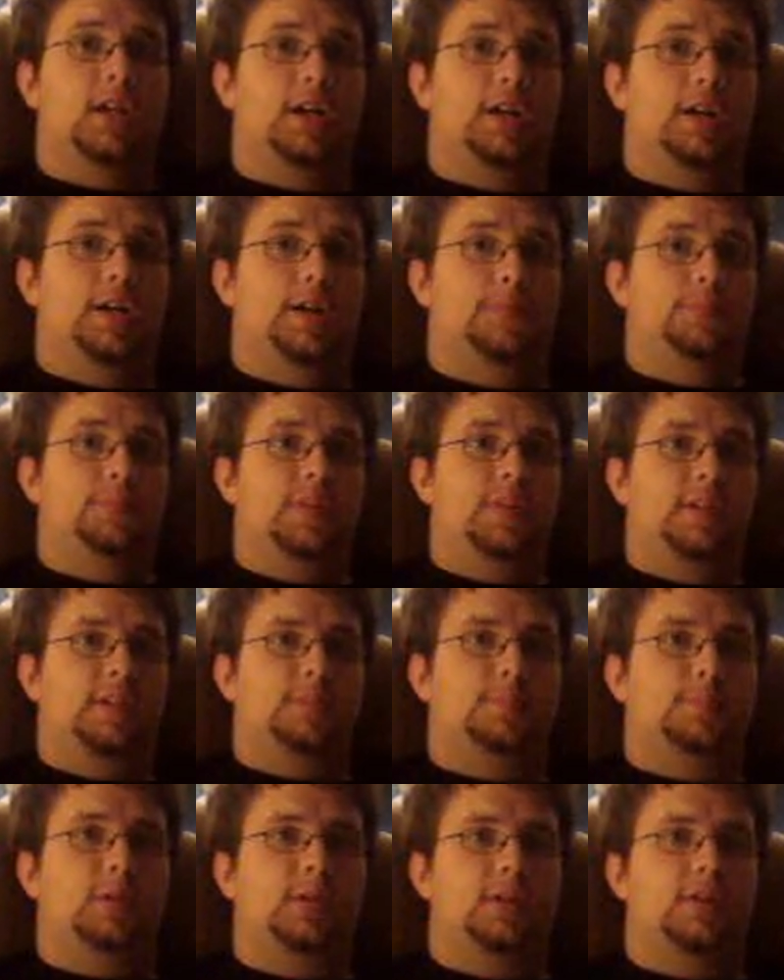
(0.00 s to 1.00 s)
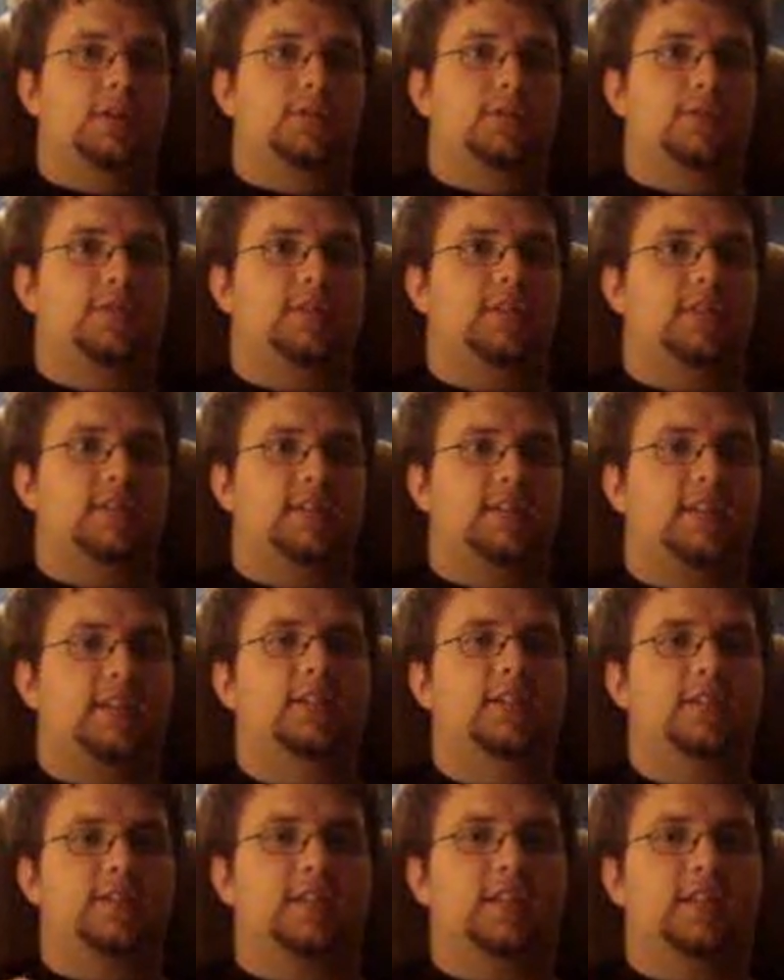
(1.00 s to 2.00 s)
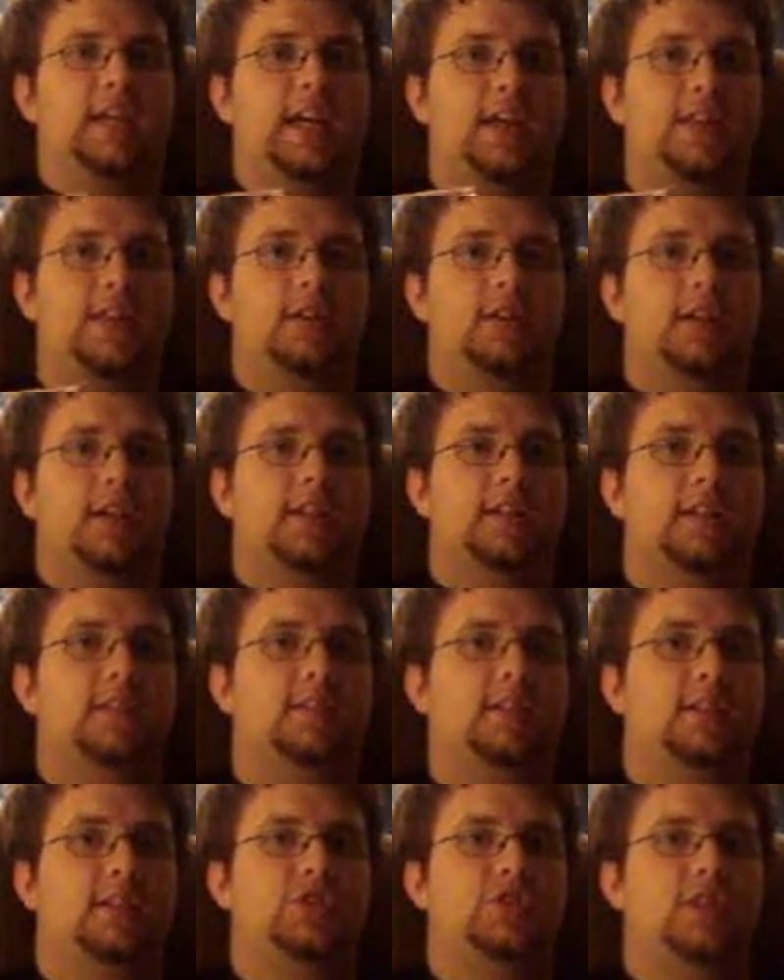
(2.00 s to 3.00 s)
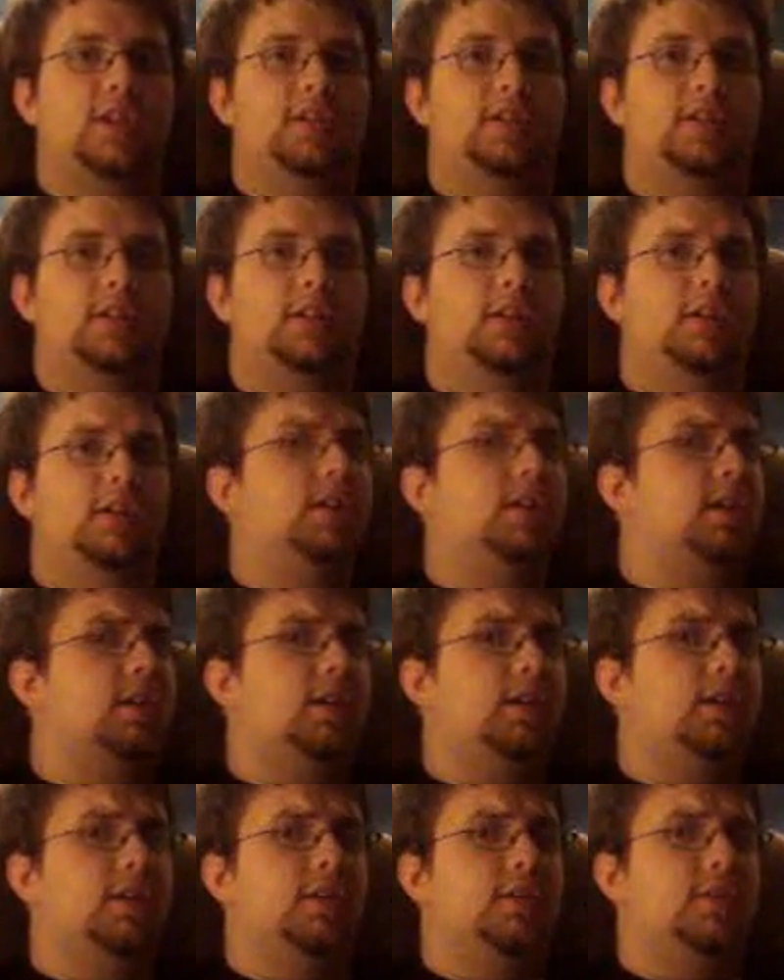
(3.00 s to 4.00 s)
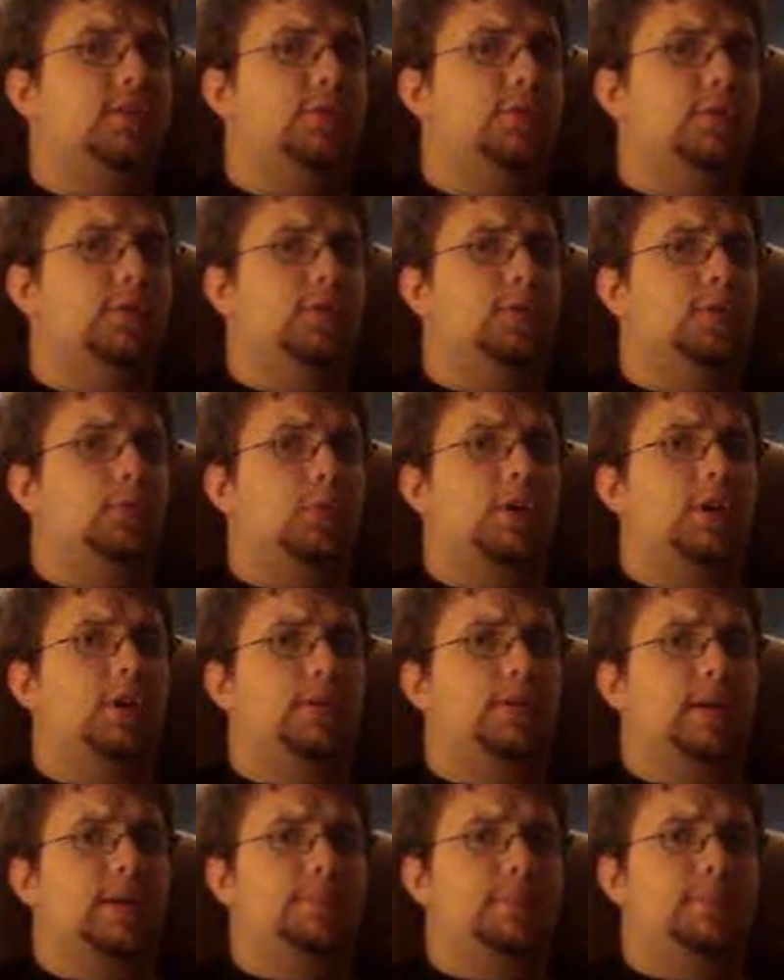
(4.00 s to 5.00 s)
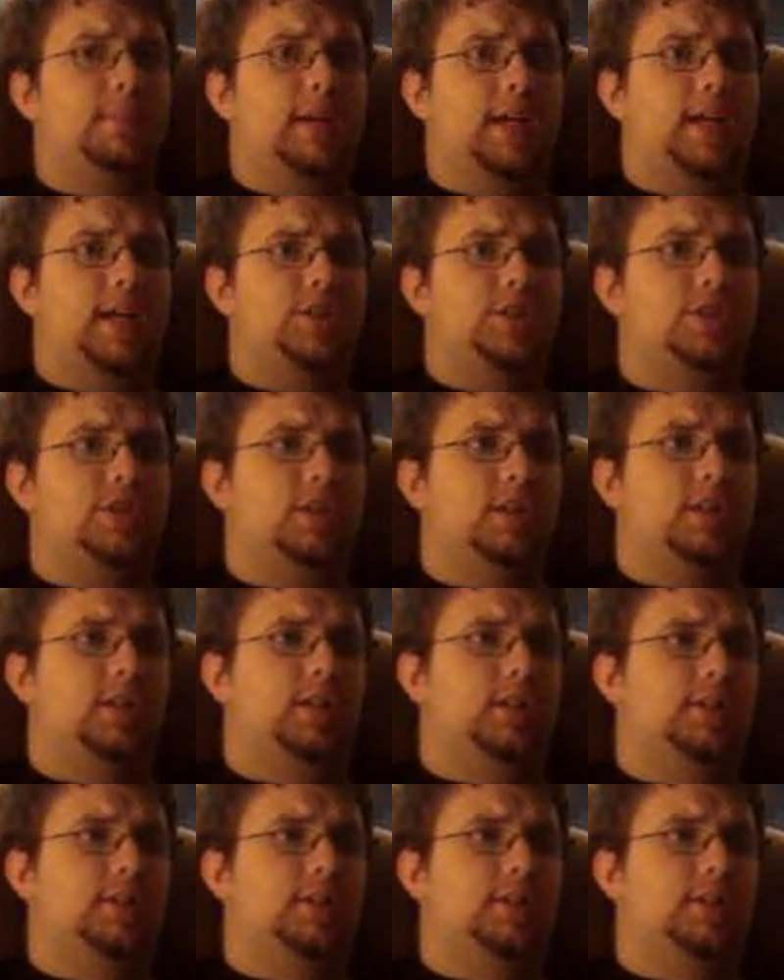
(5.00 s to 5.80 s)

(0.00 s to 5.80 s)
And to put those skills together against each other, you're in store for one great match.